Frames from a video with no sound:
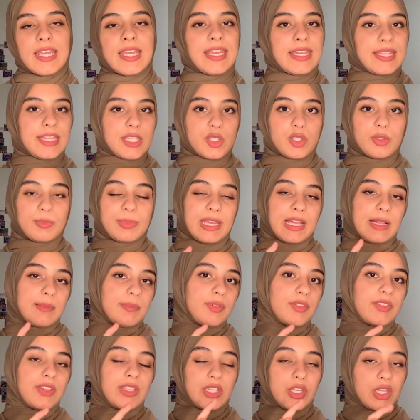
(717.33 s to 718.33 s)
This would be helpful
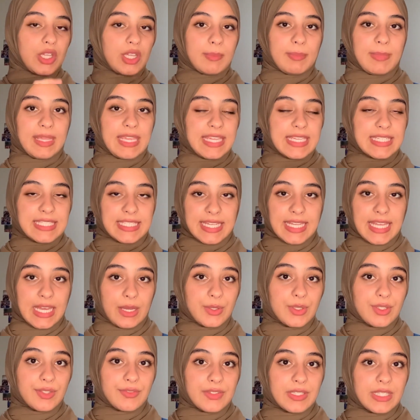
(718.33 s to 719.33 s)
and then you can make a deck
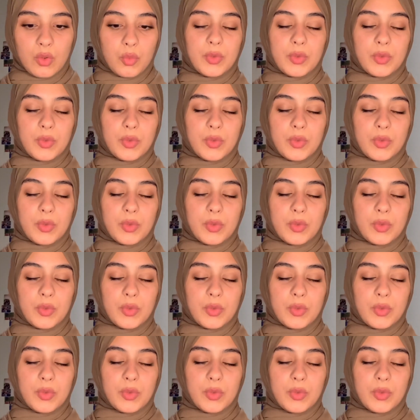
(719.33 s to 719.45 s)
out of it.